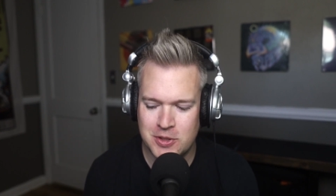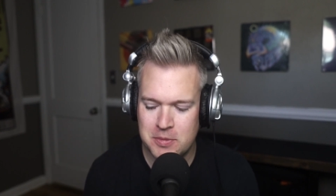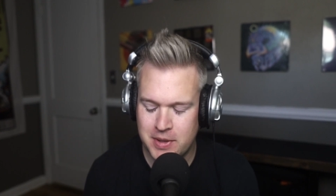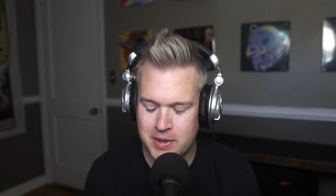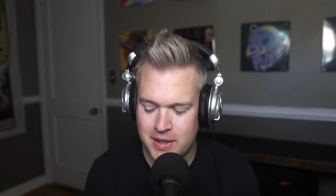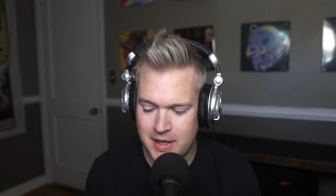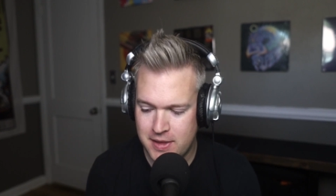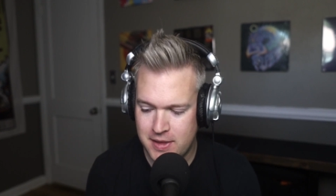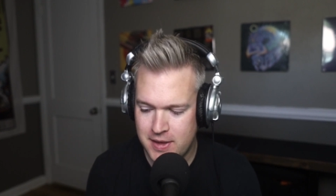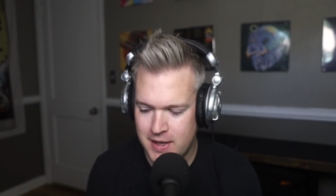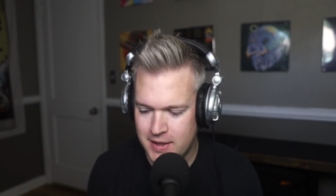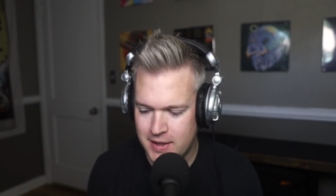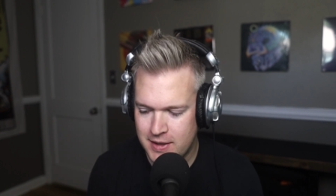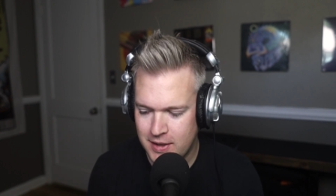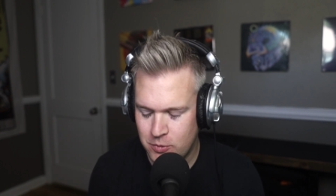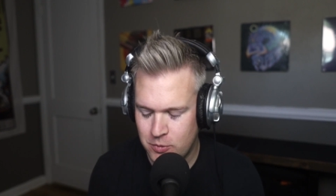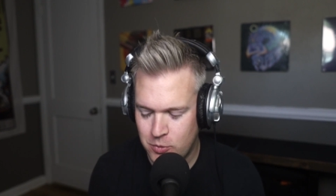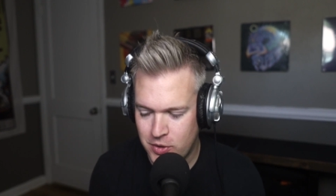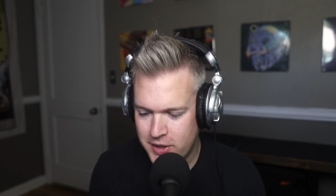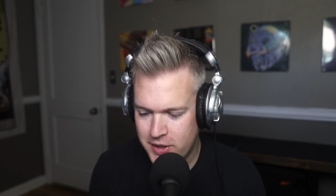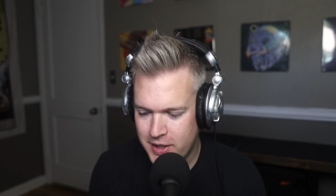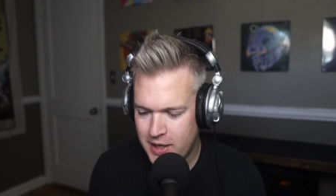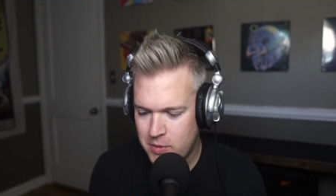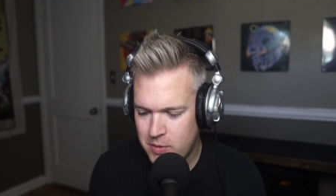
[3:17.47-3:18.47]
But I think
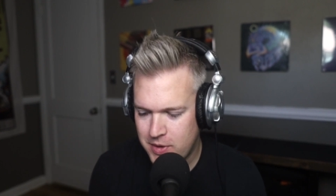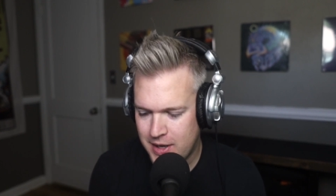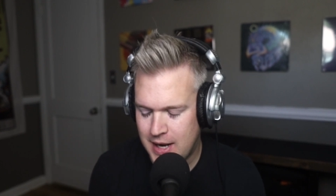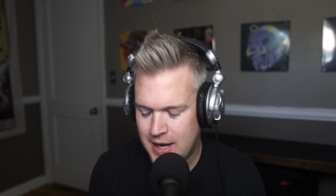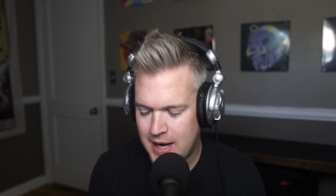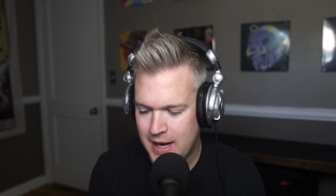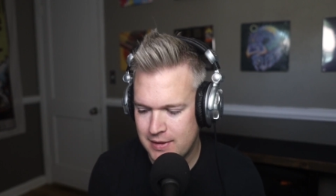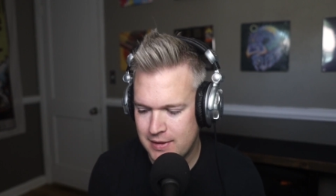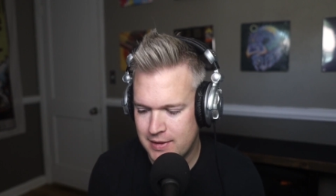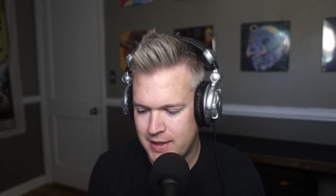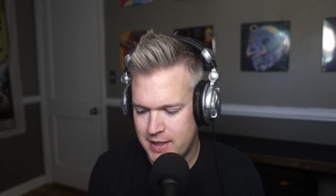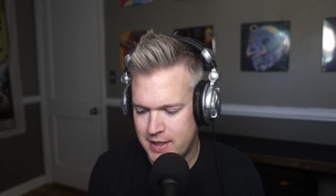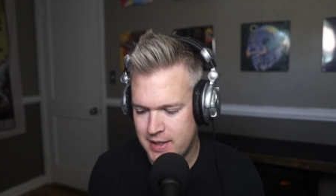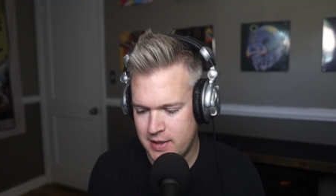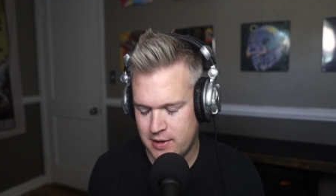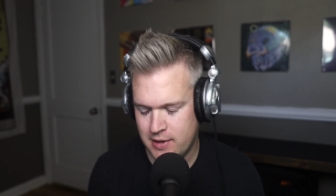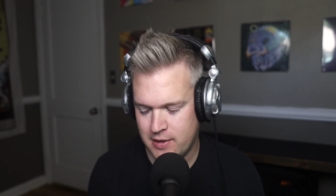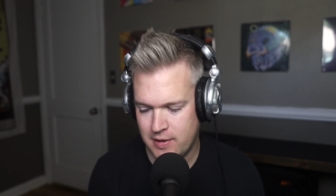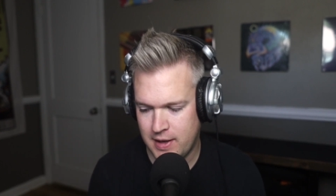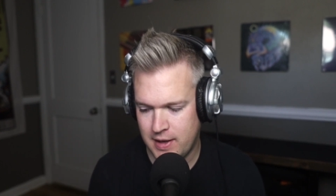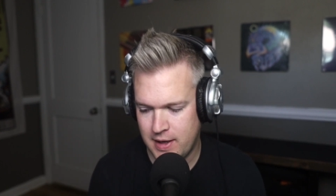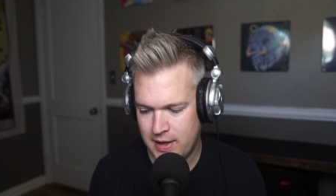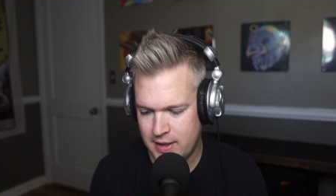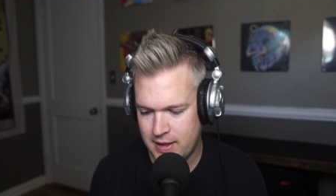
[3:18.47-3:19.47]
one thing I want to highlight
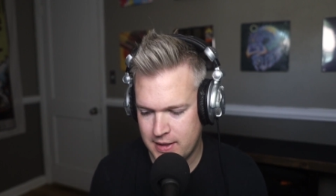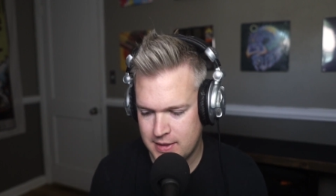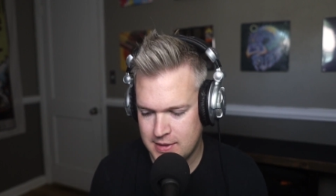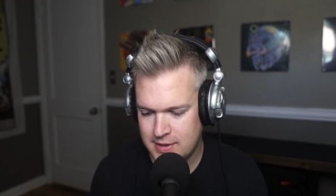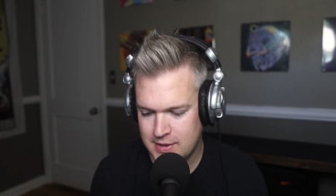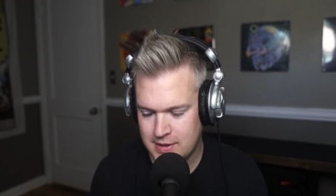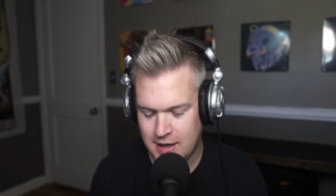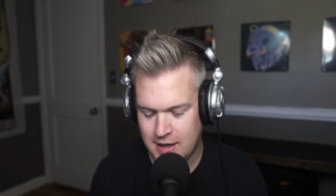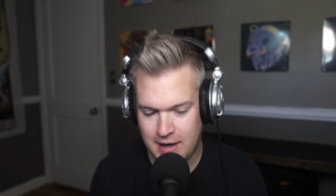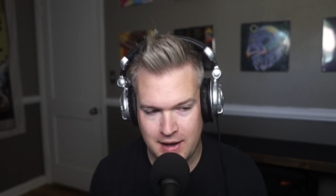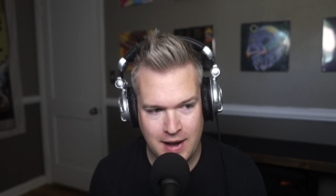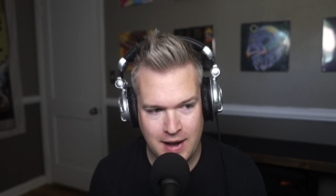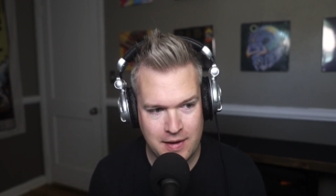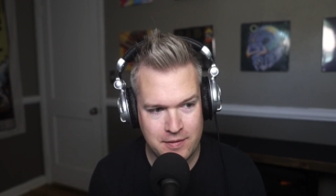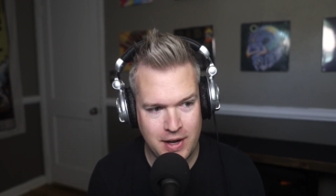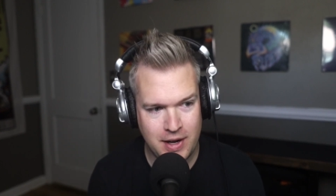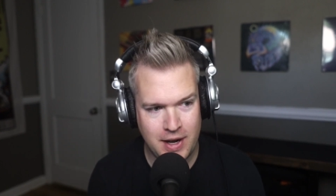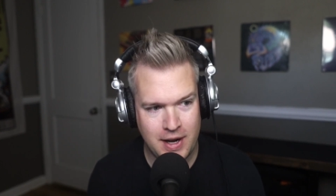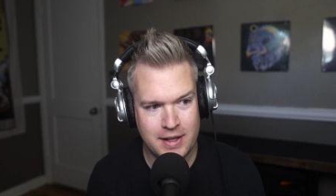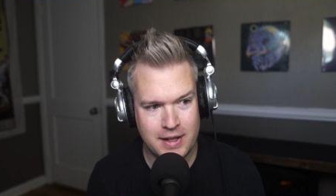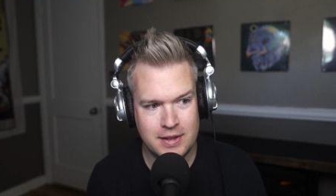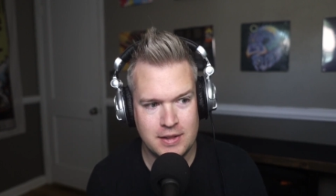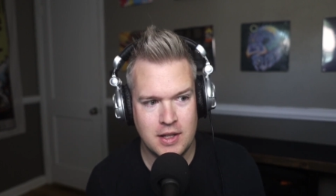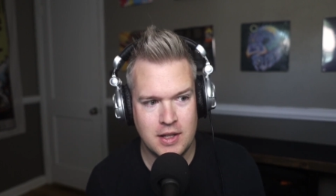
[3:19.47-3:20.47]
here, and it's I, I,
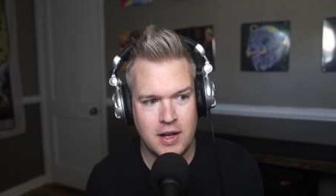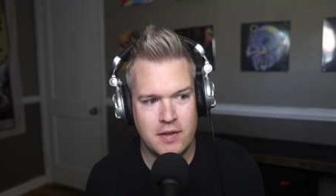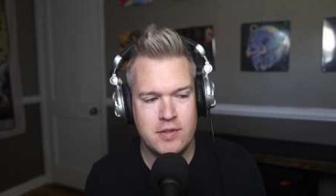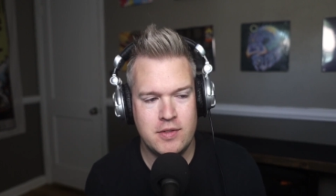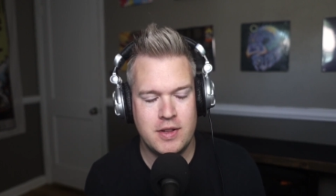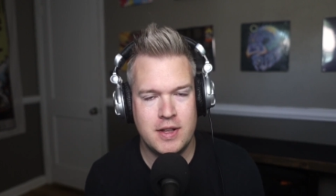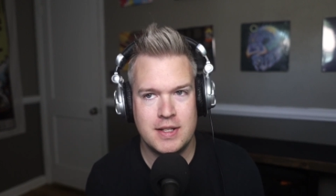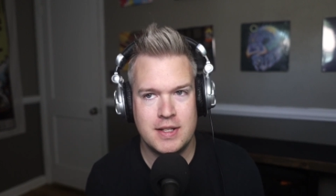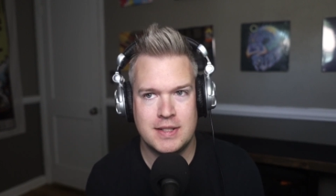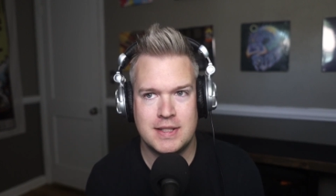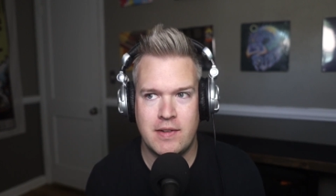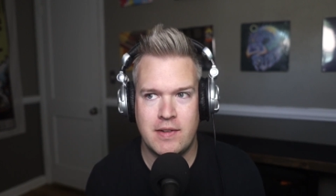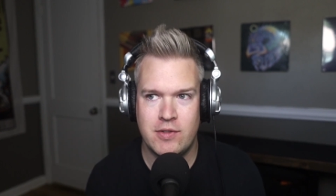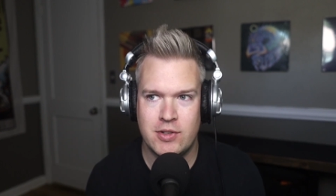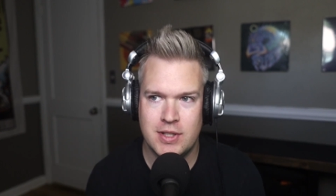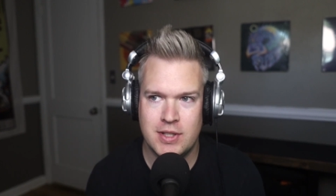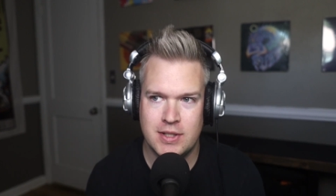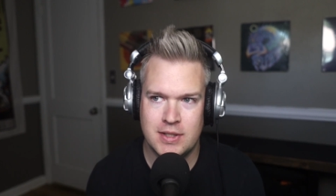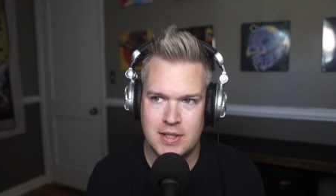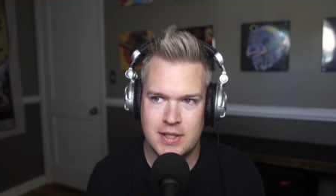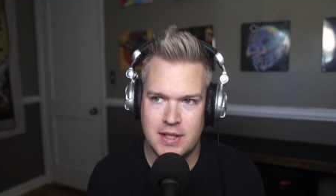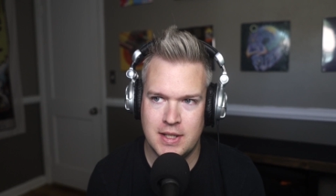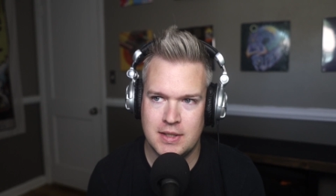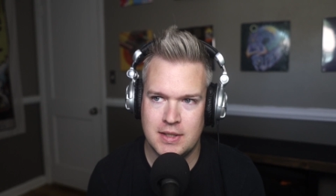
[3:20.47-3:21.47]
I loved this ever
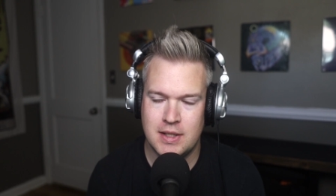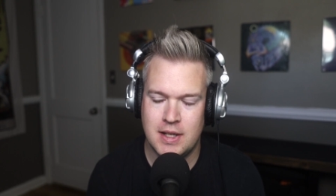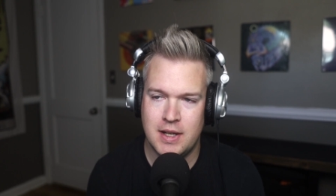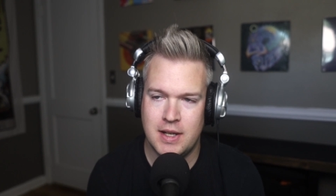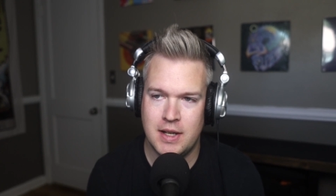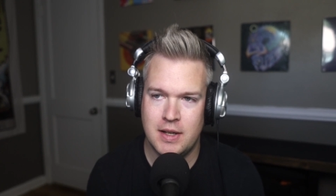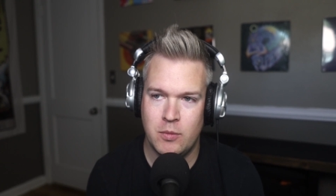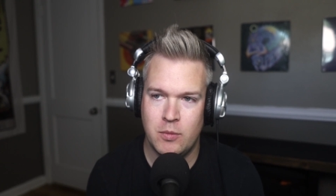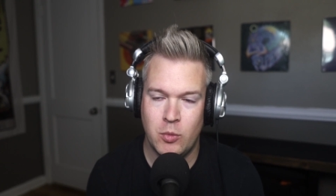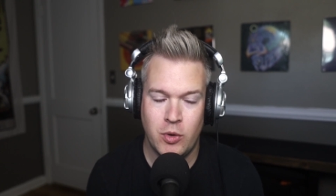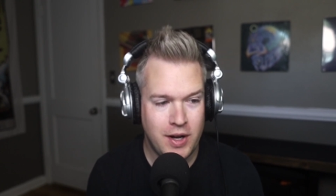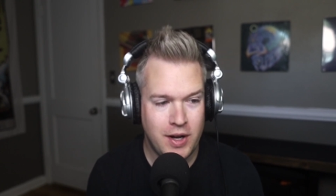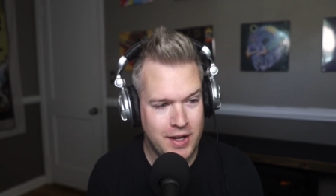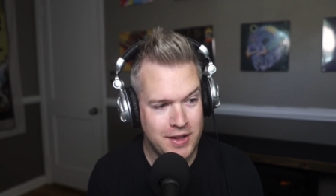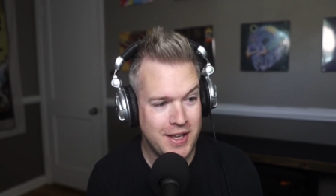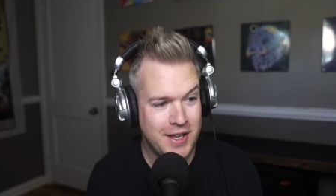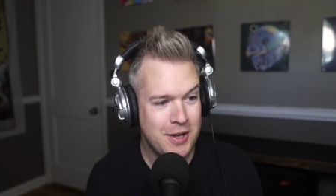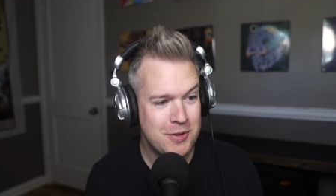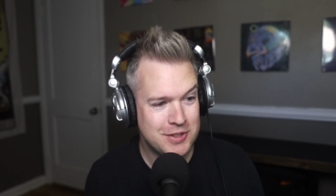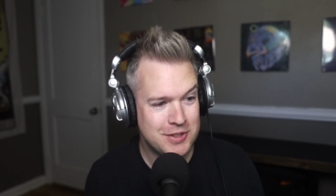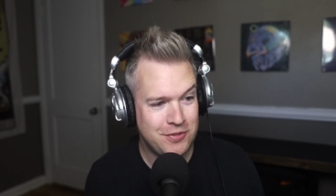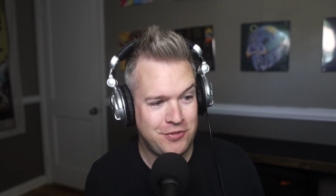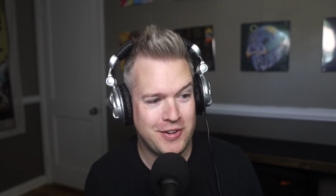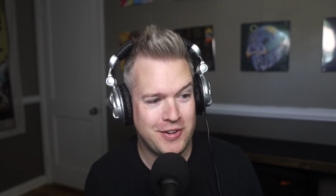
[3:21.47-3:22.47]
since I, I well I think it
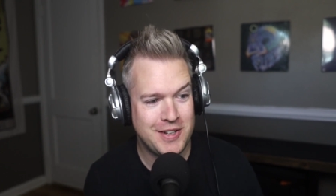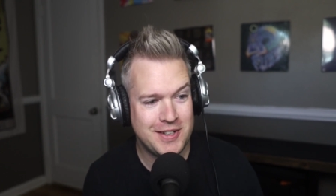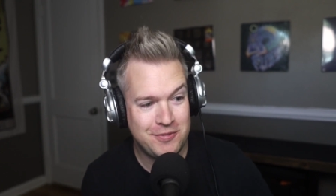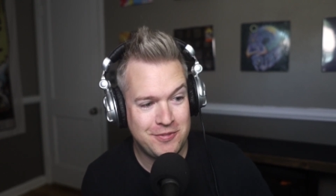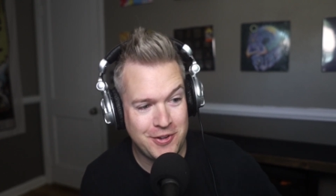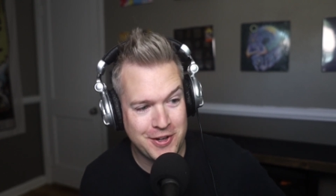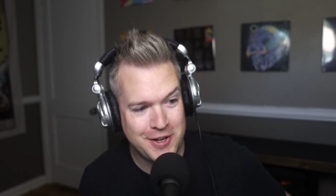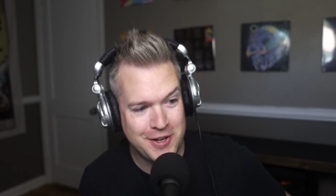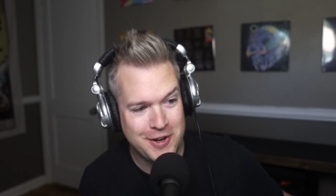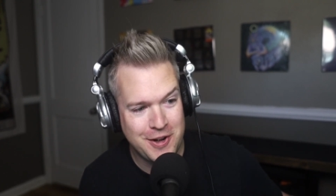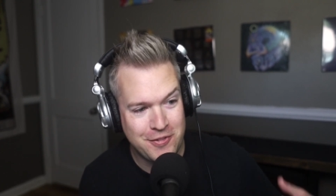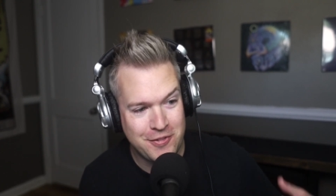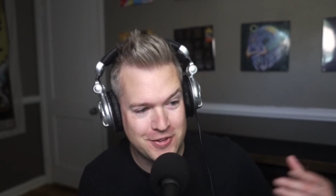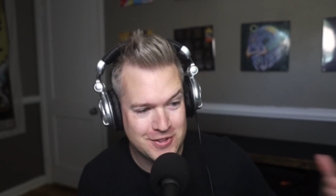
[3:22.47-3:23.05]
was funny funny enough.